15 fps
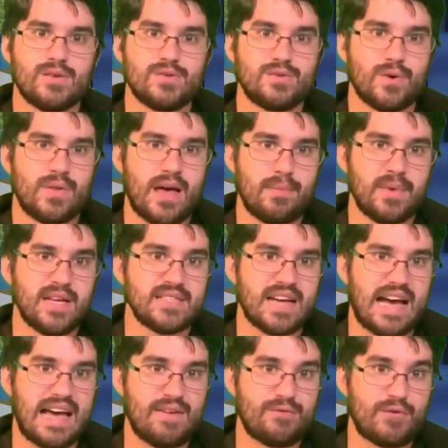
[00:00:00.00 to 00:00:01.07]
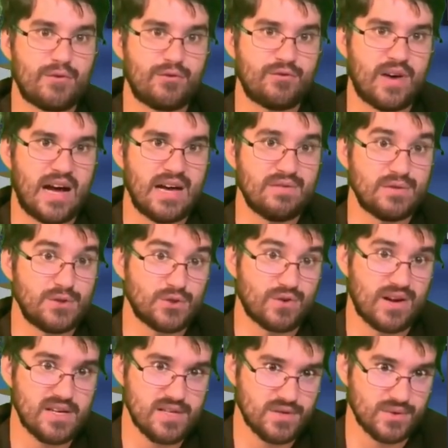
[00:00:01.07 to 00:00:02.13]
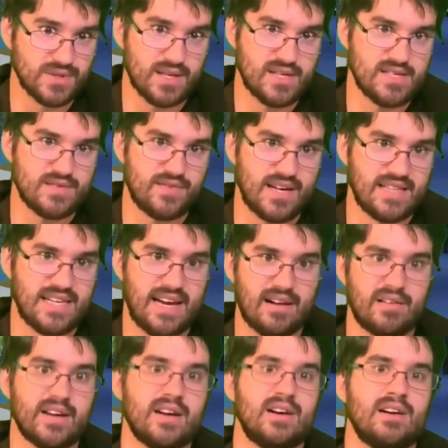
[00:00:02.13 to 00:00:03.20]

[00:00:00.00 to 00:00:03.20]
So that means I have 5 triangles I need to find the area